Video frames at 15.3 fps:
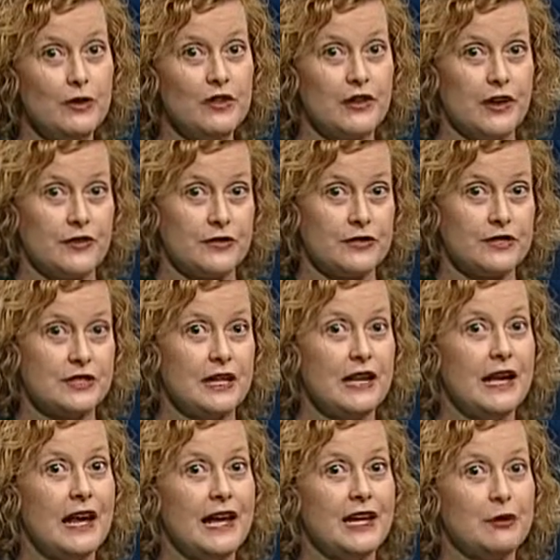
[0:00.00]
with others
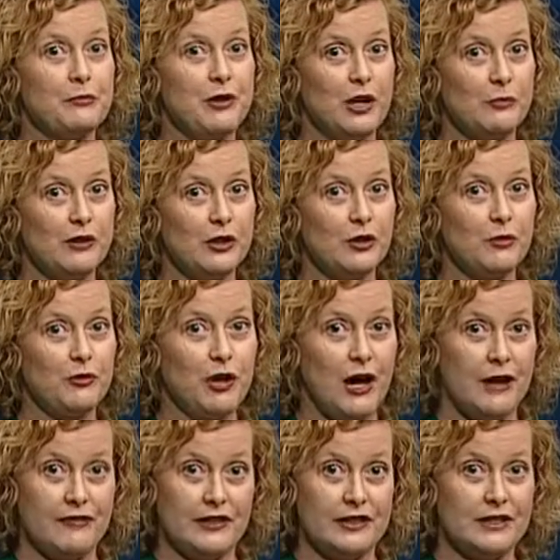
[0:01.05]
and in public or
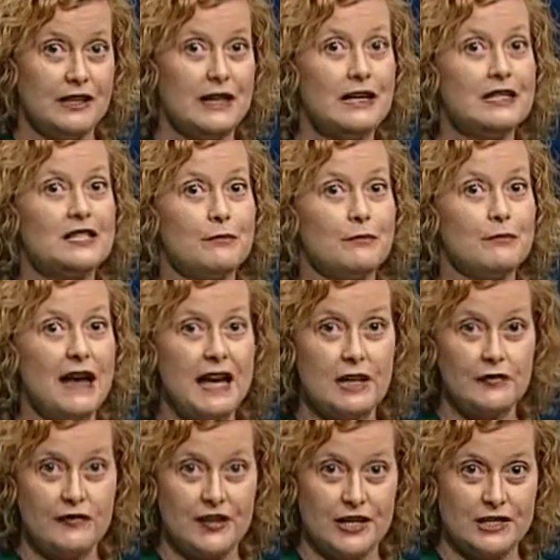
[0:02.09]
private, to
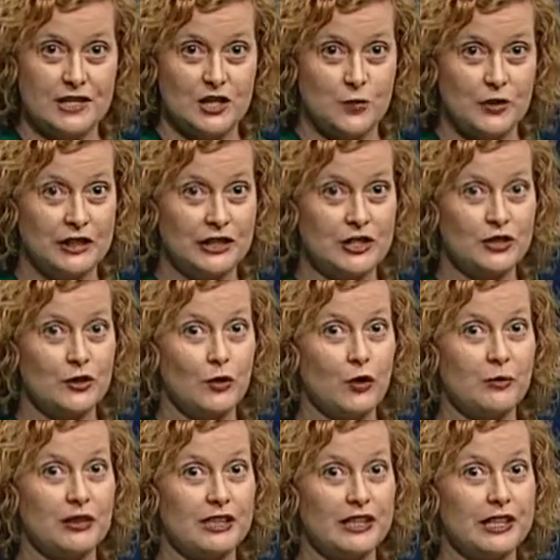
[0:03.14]
manifest his religion
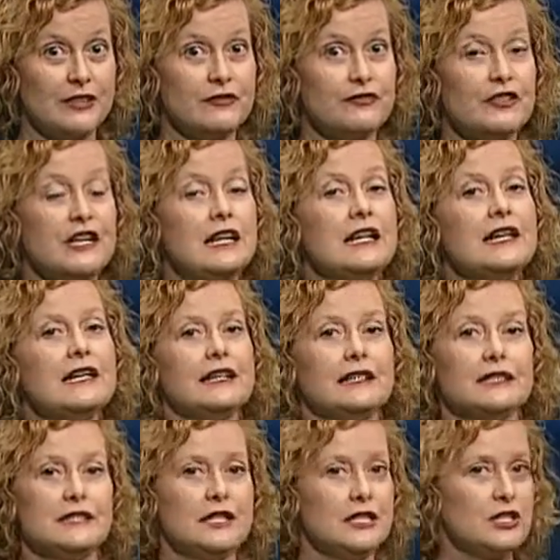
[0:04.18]
or belief
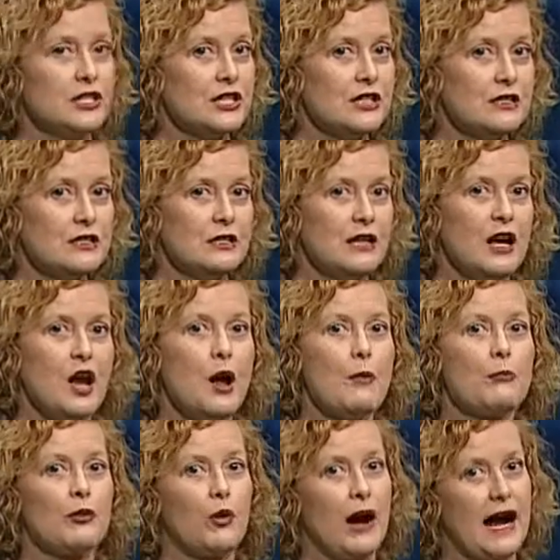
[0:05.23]
in teaching,
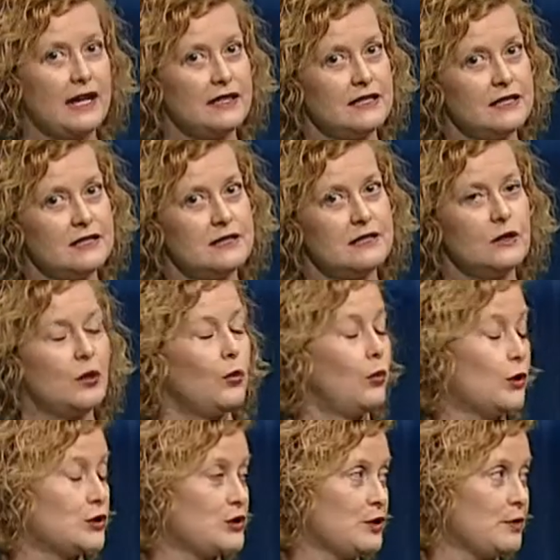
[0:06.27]
practice,
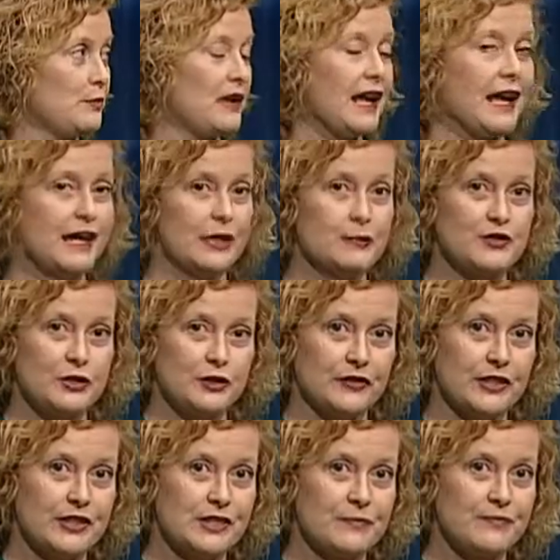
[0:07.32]
worship, and
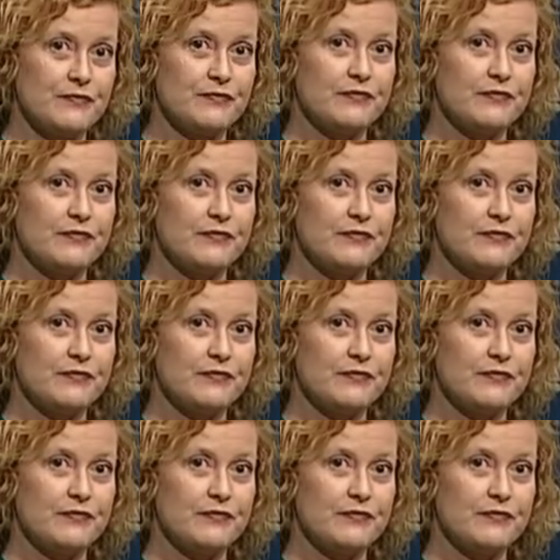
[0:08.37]
observance.